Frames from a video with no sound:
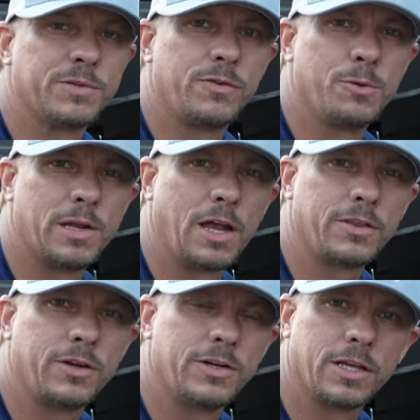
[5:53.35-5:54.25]
have you been
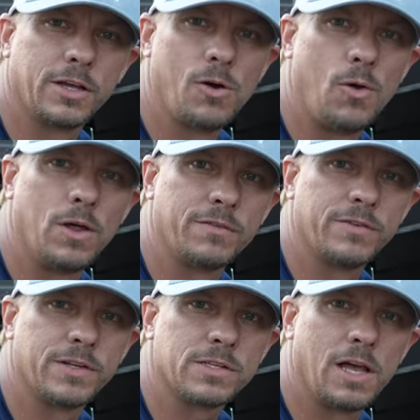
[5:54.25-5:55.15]
out there digging a hole on a
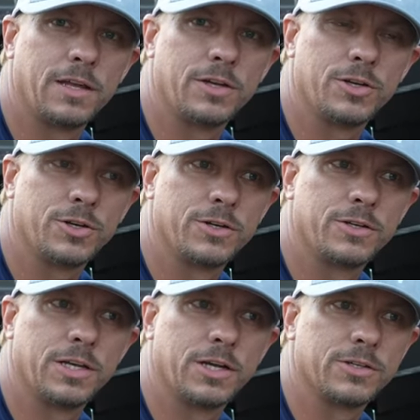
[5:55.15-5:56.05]
fence line and your
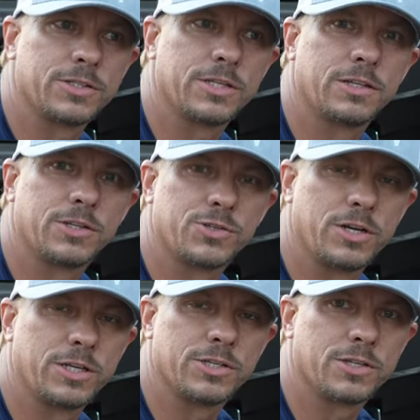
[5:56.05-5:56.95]
diggers hit the
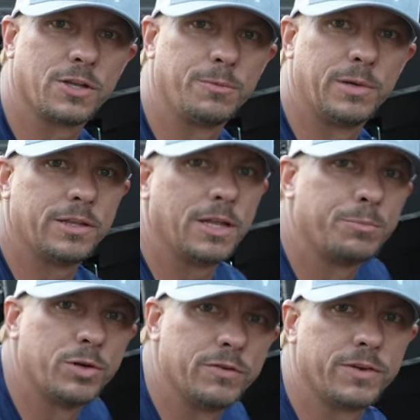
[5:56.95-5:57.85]
string just a little bit and then
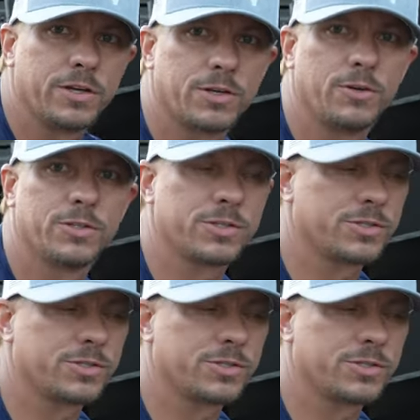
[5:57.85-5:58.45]
poof, there goes your